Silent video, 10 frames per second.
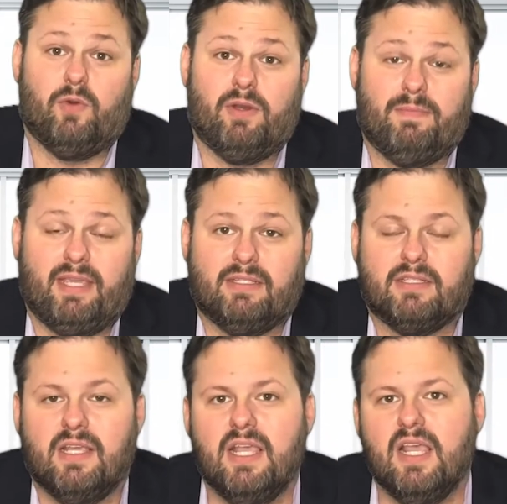it means,
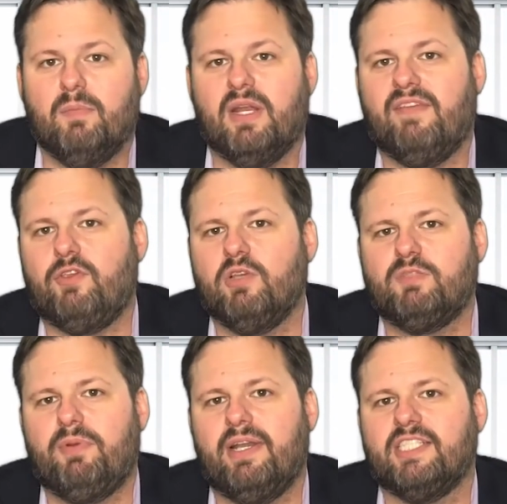but if you
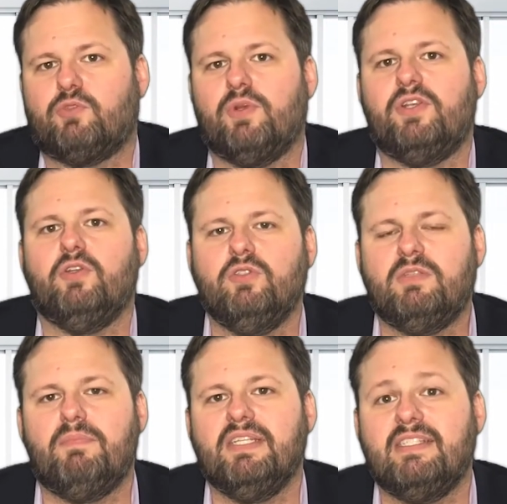experienced
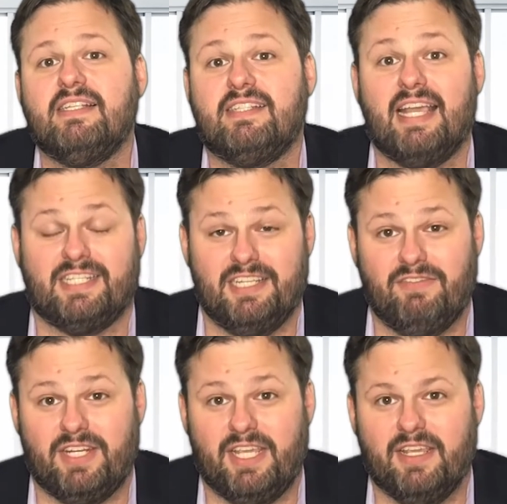reduced business
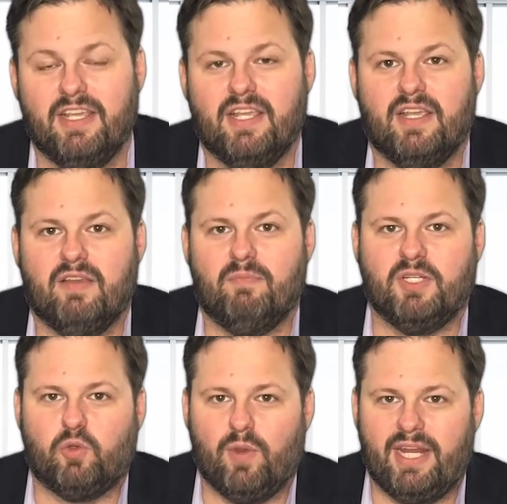activity
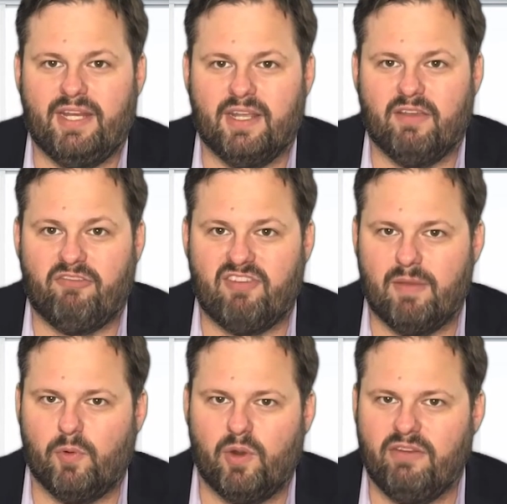between
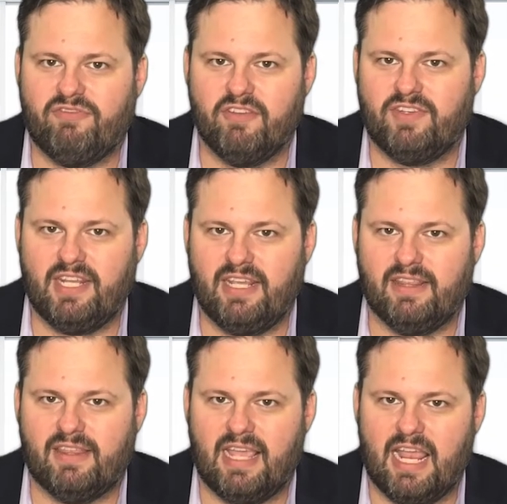February 15th
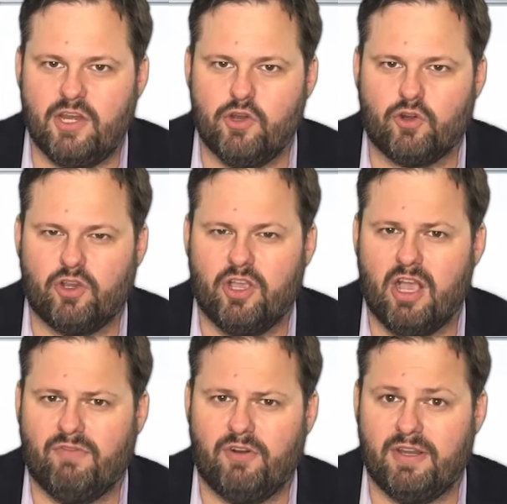and
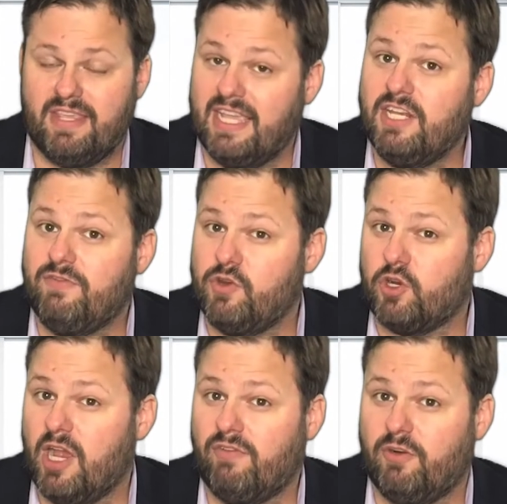the end of your
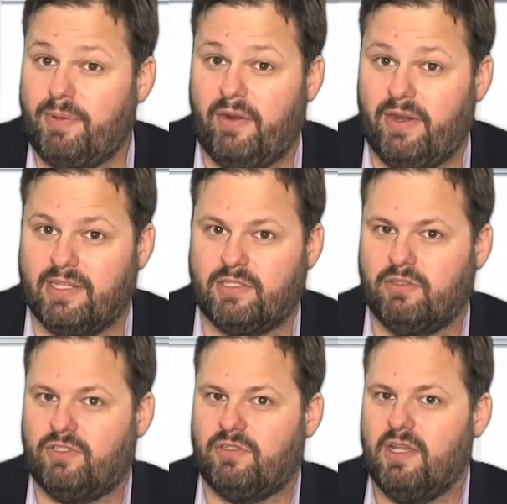covered period, so
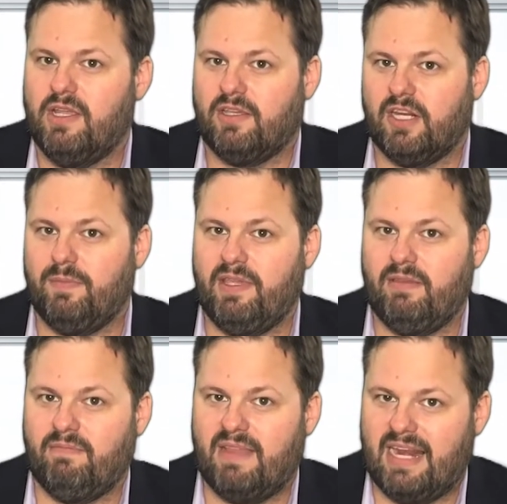it's going to be
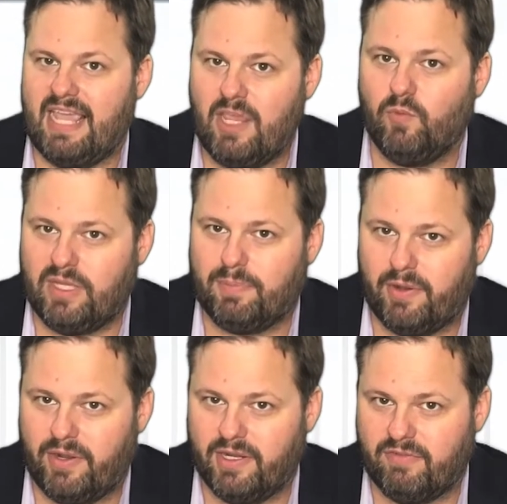that 8-week
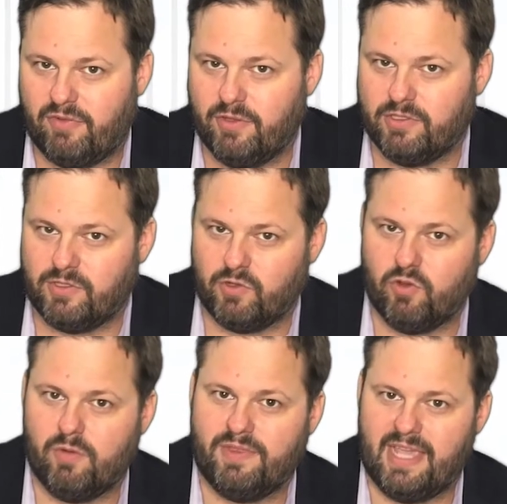period for those that are
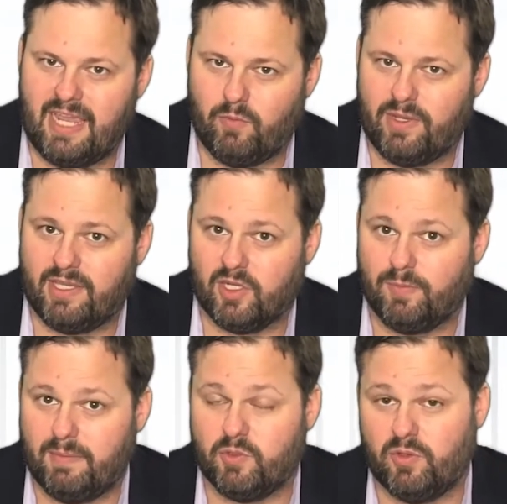going with the 8-week, it'll
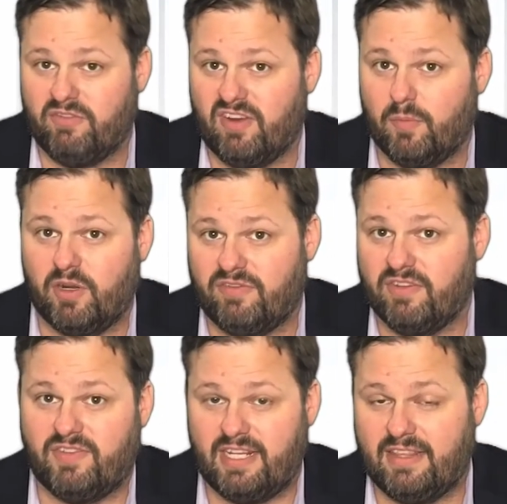be between February
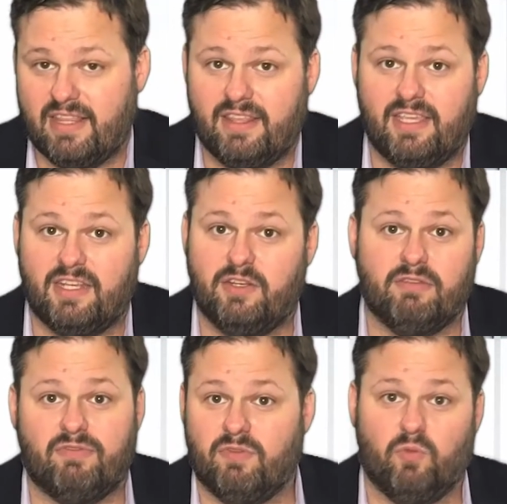15th and the end
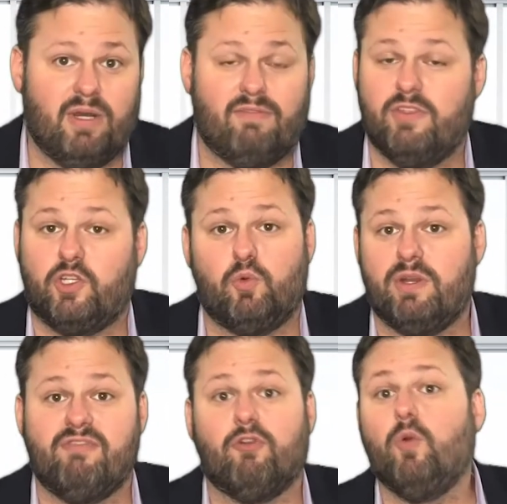of whatever the
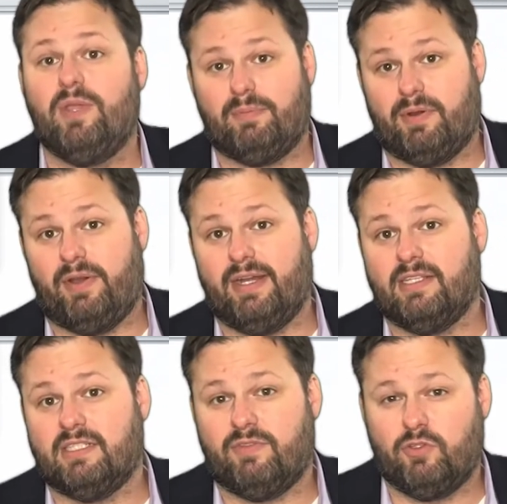24-week period
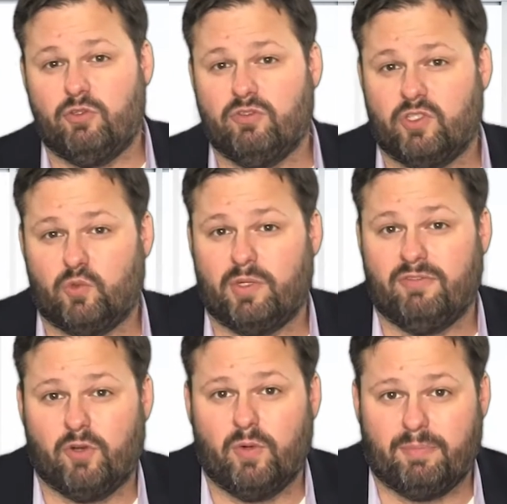is, if you choose the
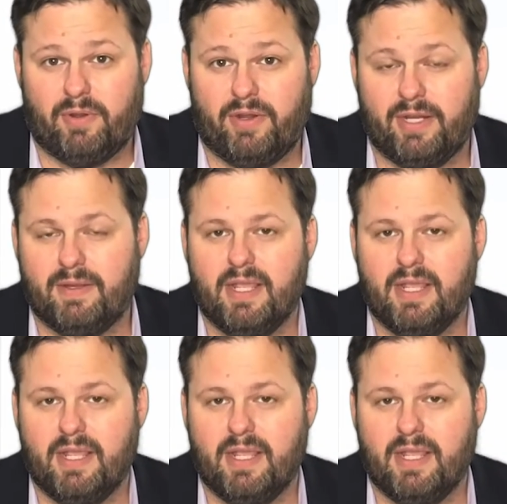24-week period.